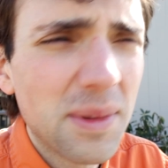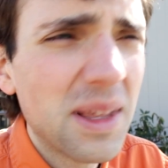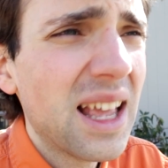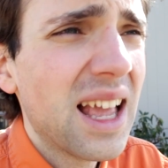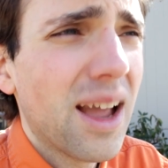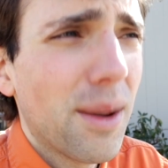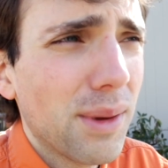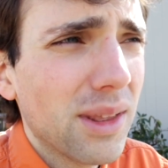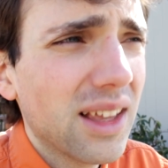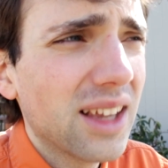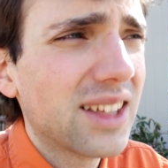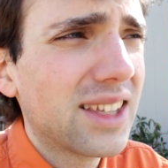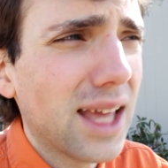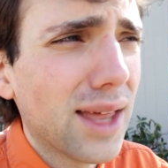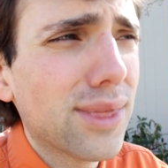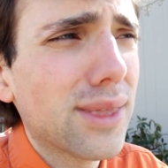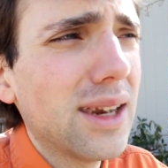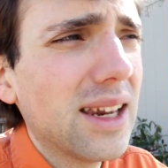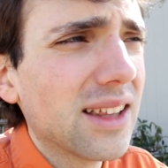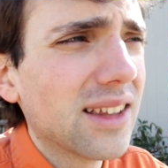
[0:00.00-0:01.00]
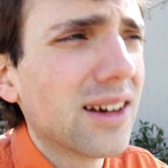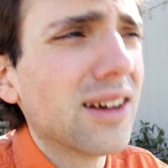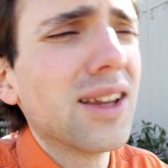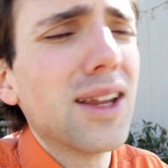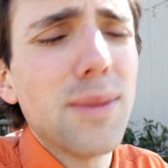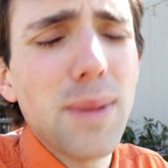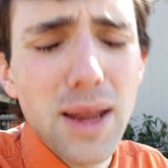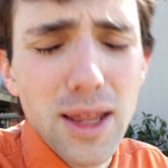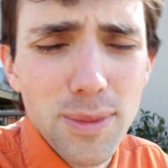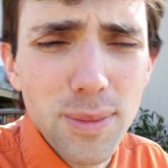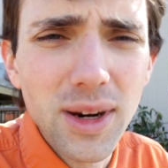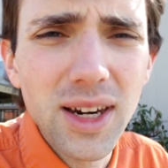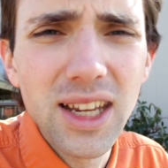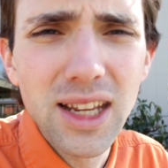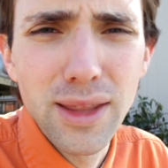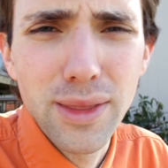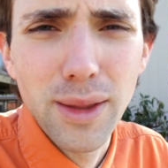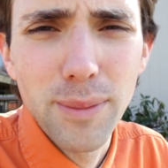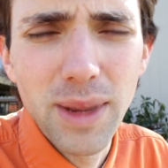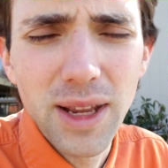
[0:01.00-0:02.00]
them. I mean, like, Destiny literally makes money
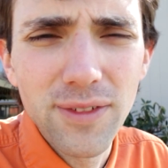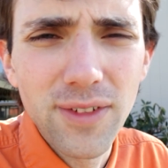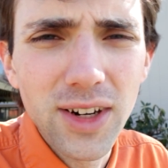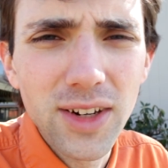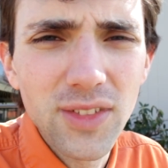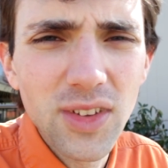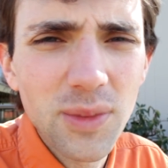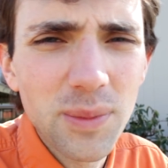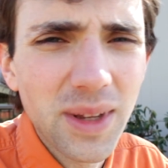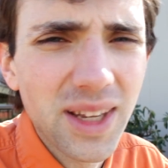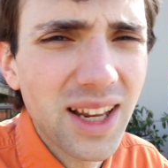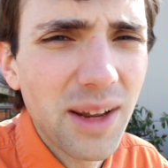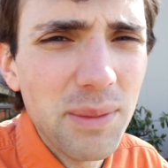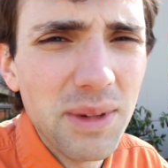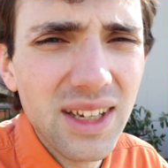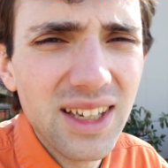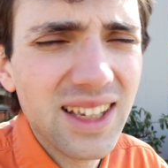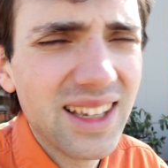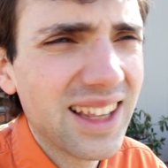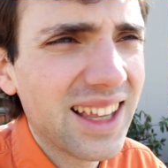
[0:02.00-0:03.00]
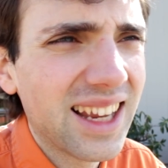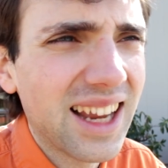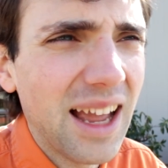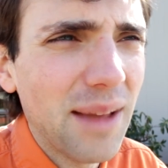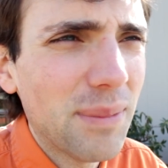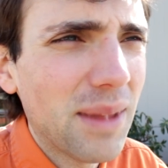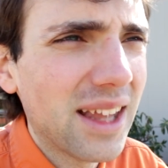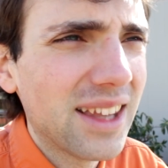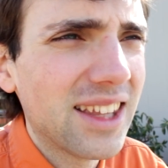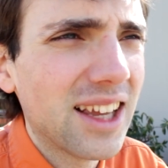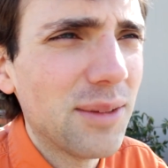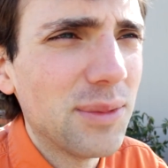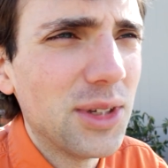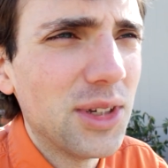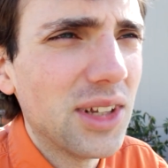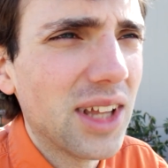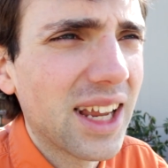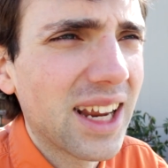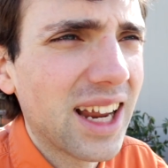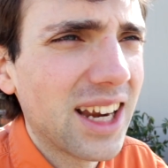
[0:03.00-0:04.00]
because I make fun of him. Like, I mean, like, I'm not dumb,
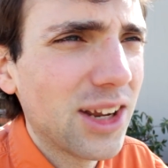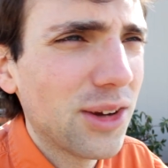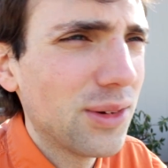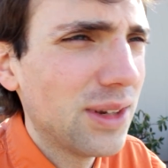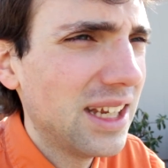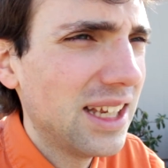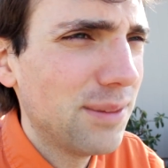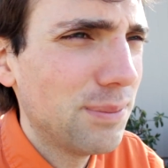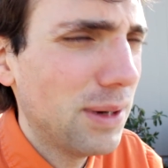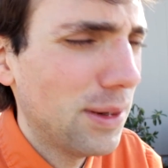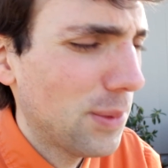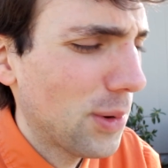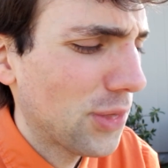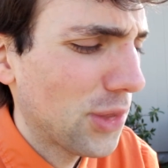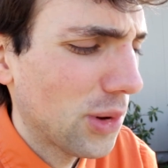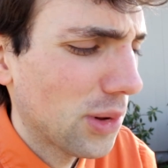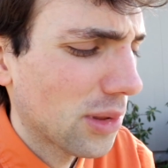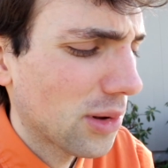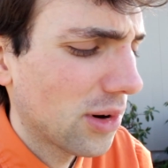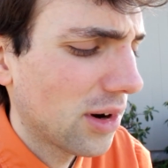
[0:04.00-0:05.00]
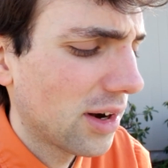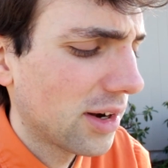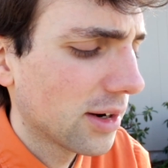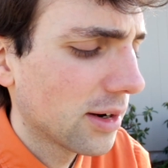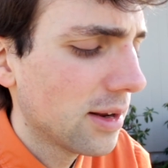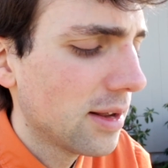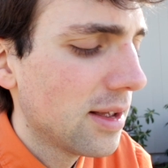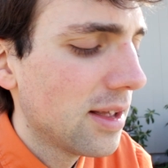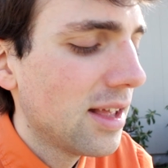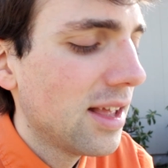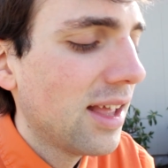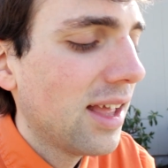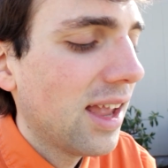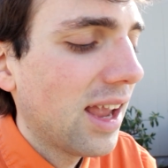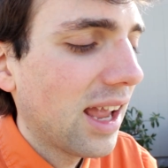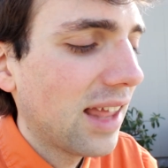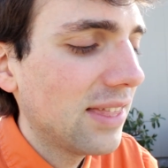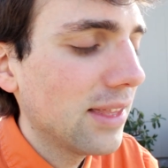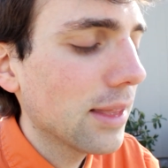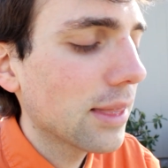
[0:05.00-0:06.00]
dude. Like, I know we both know what's going on here.
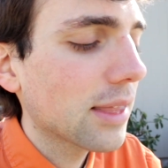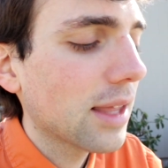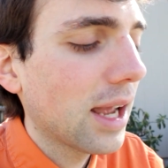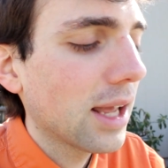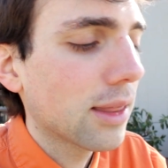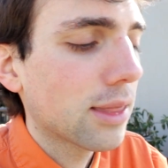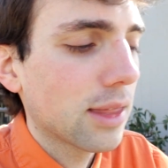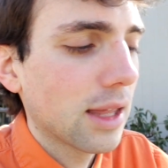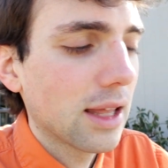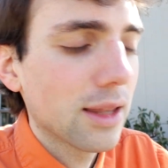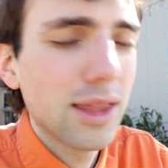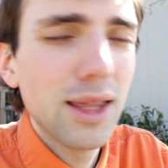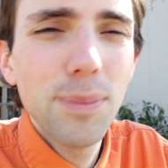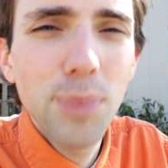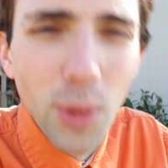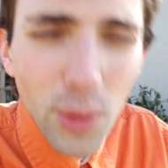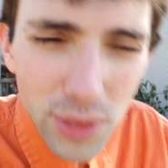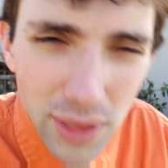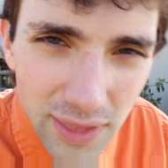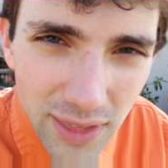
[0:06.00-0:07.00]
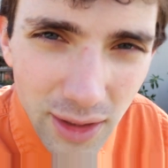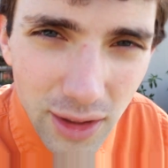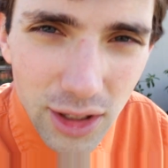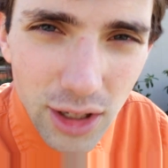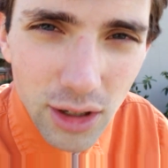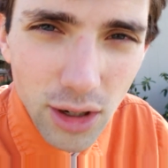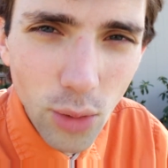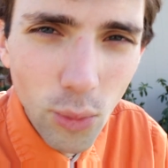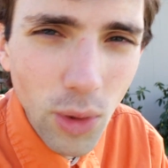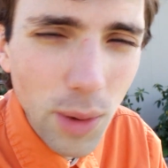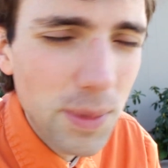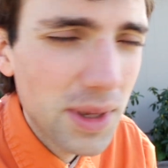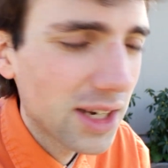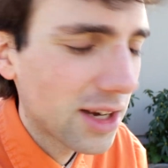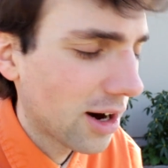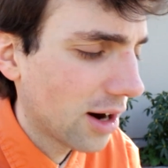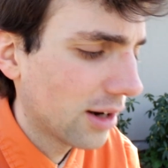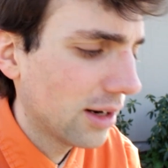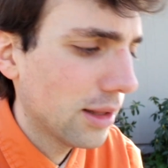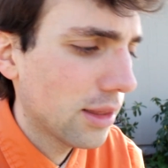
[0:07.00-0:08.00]
And this guy says, he pulls up the "you're a woman"
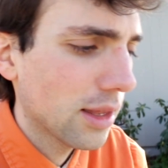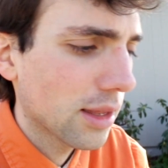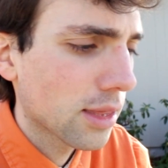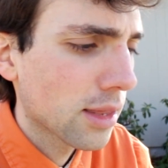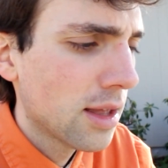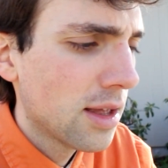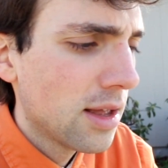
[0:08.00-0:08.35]
card. He says,